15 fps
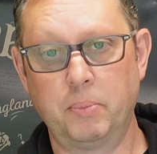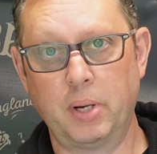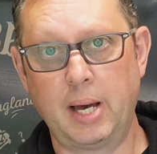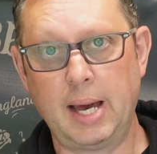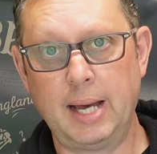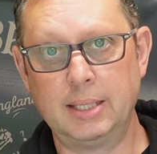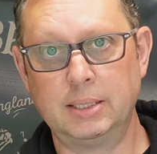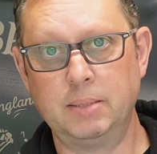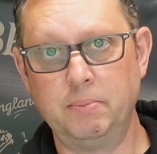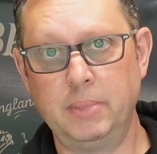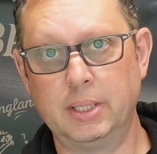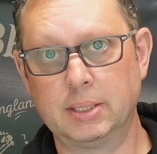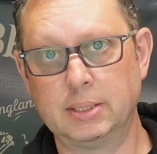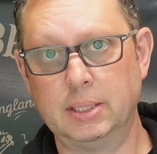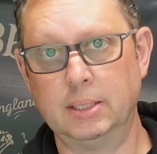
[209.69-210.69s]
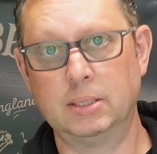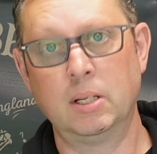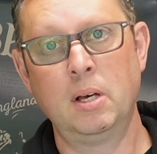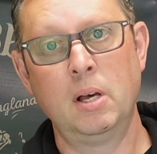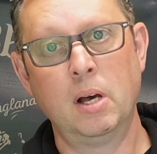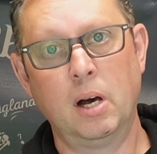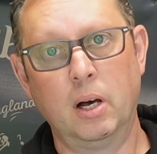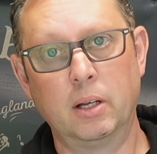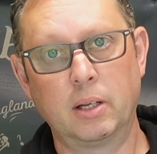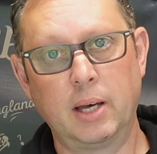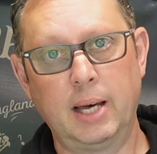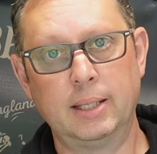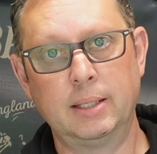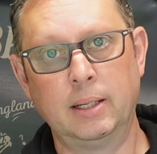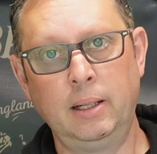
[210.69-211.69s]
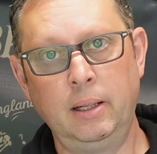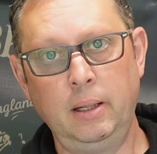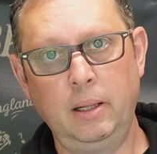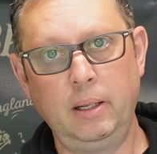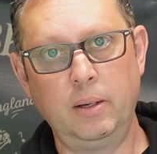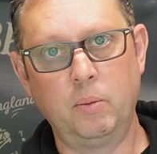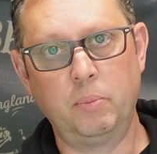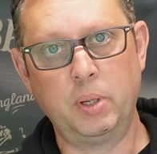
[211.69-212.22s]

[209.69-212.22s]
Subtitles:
but as it mixes I'm going to add a little